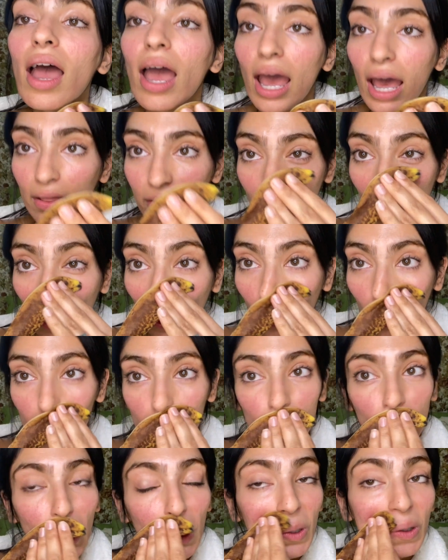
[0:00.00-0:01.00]
and they
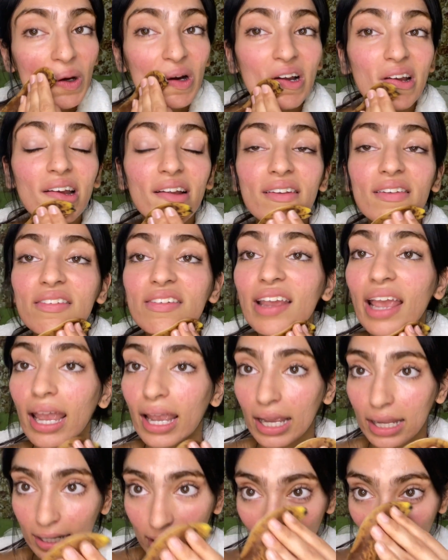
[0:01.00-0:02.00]
also
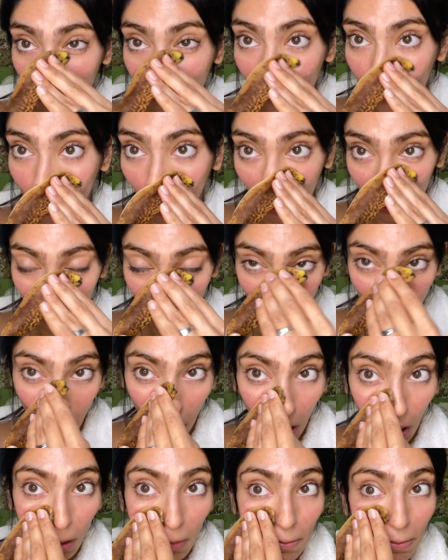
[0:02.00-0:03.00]
contain ethanolic
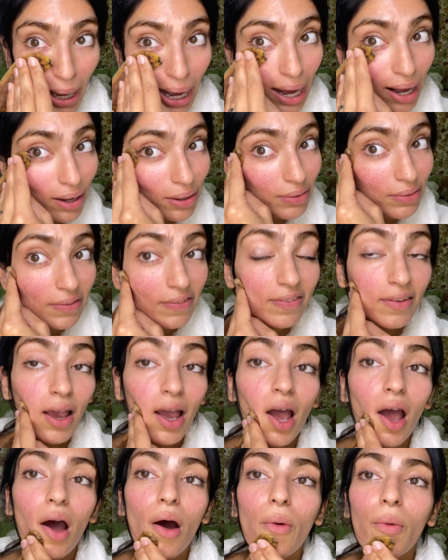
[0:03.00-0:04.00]
compounds
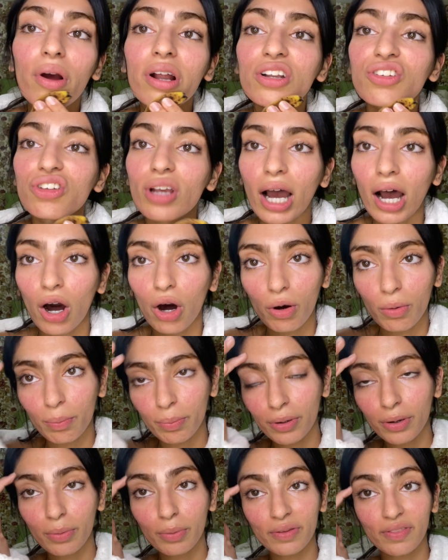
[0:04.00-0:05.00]
which help
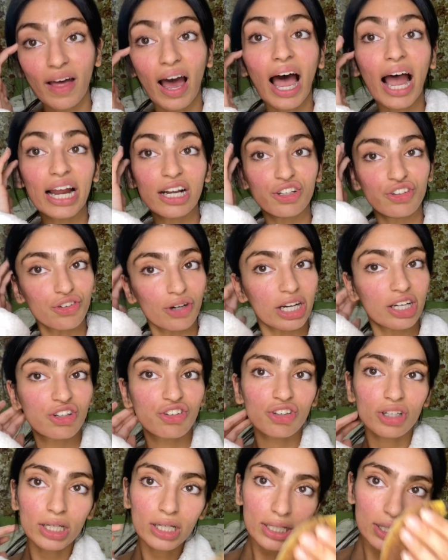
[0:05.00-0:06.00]
with the
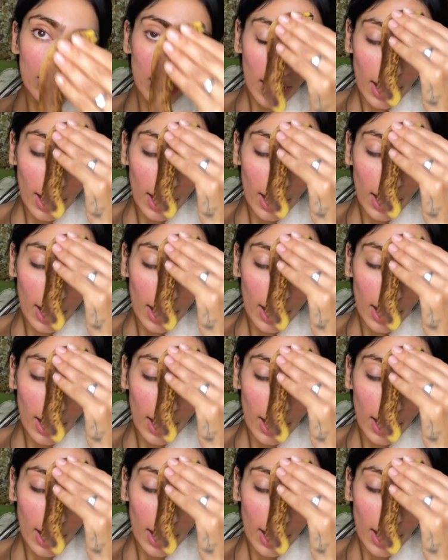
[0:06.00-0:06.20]
hydration.